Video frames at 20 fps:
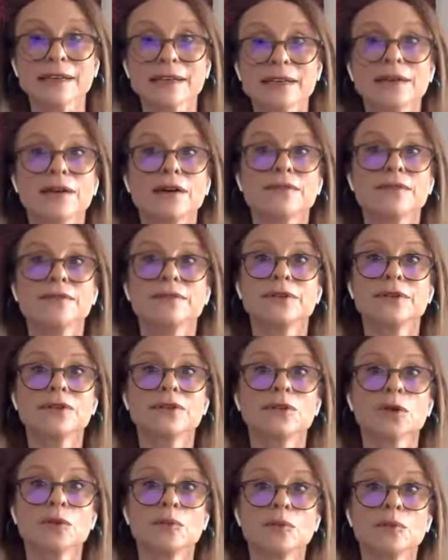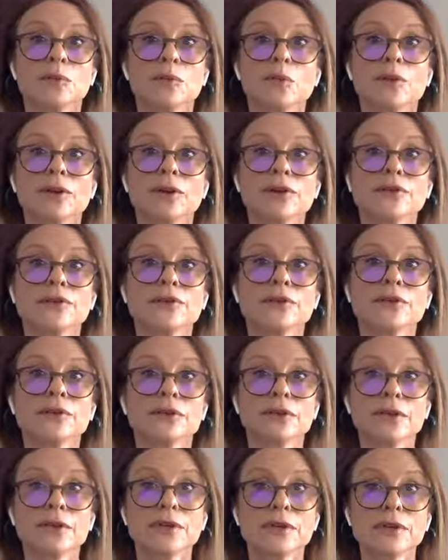I love,
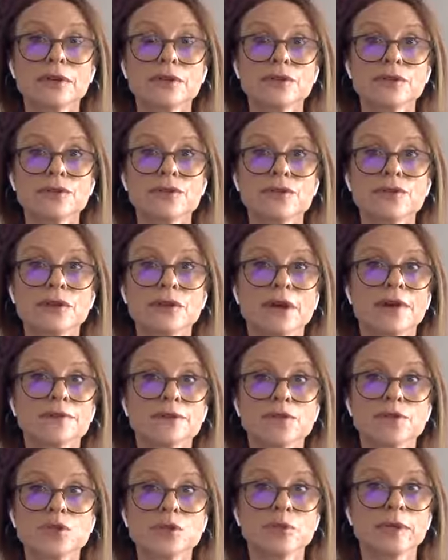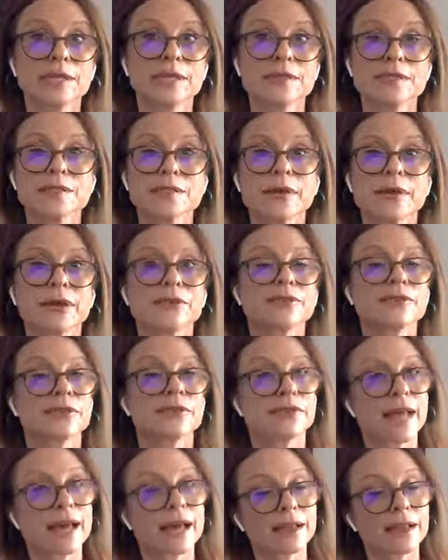wonderful, soft, sweet smells.
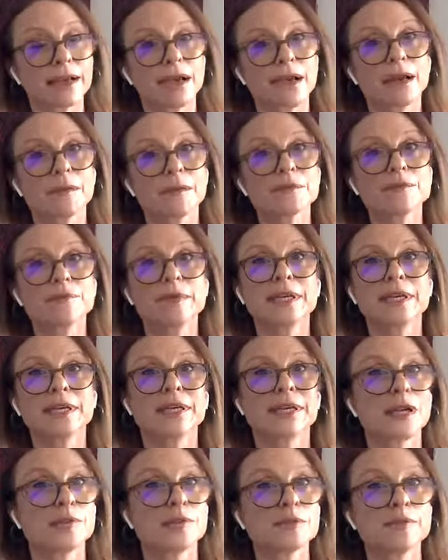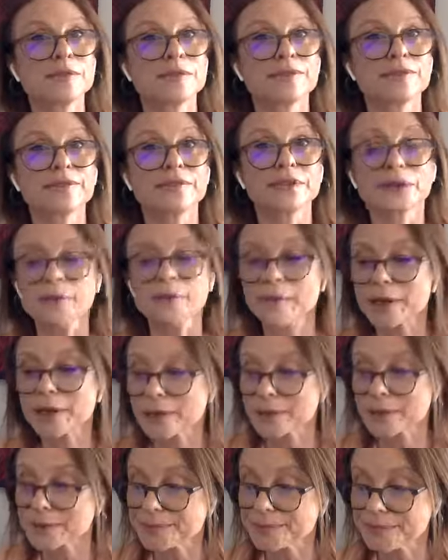That calms me and helps me feel
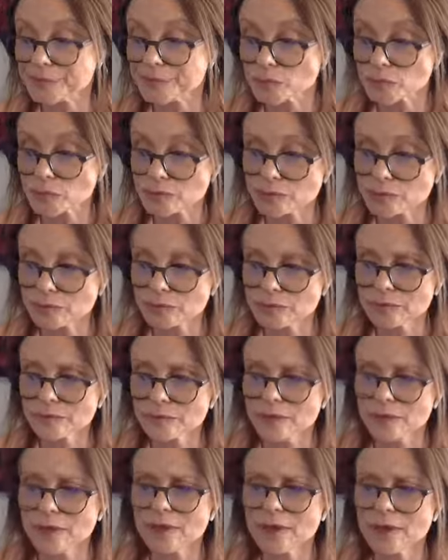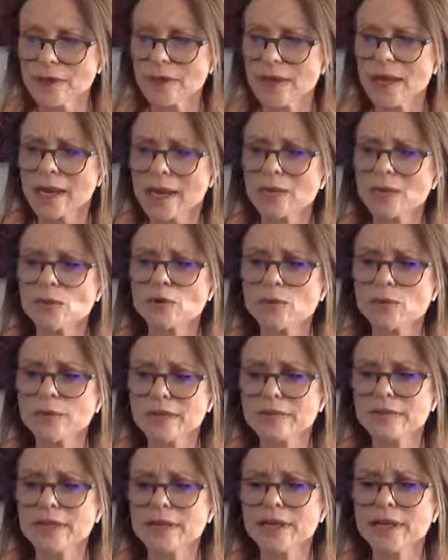better. And
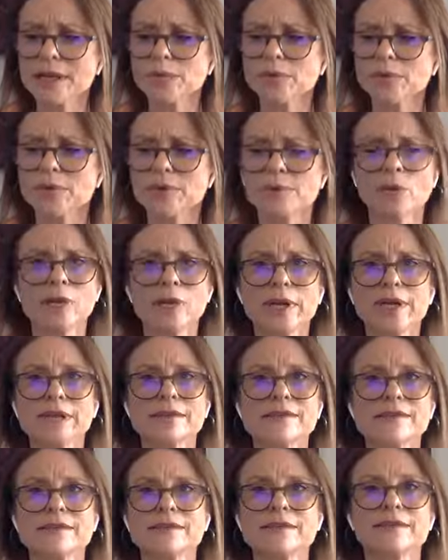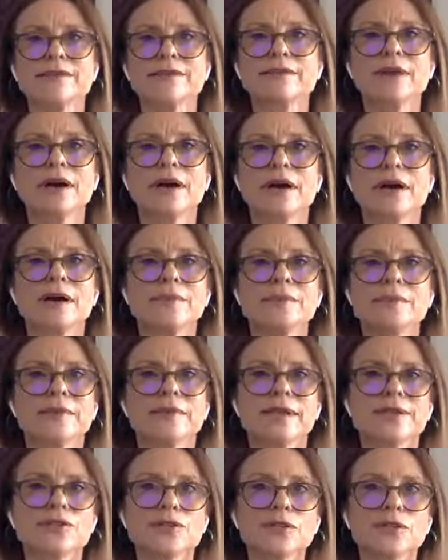grieving and promoting a sense of
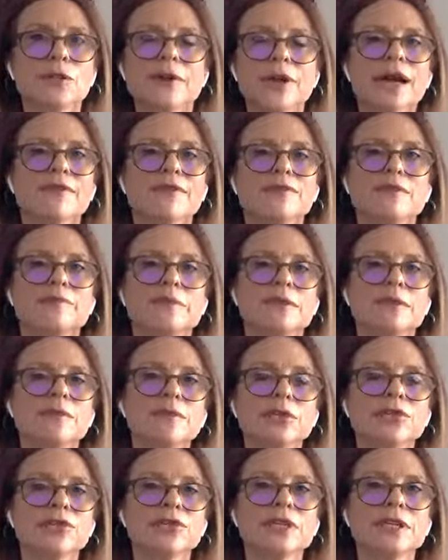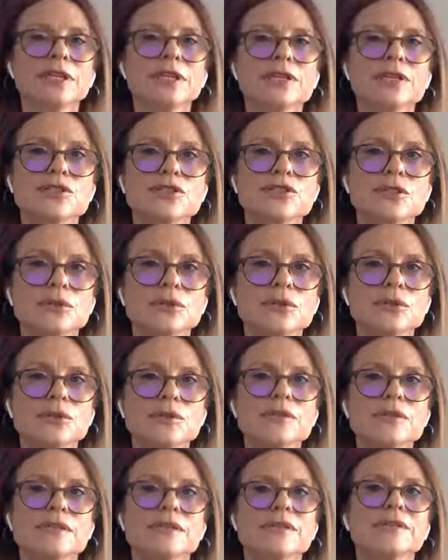calm, they don't have to be mutually
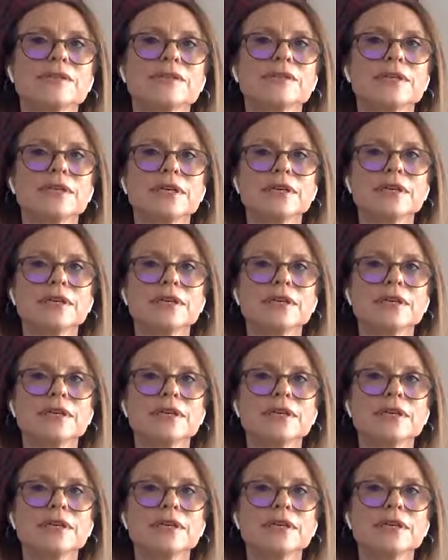exclusive.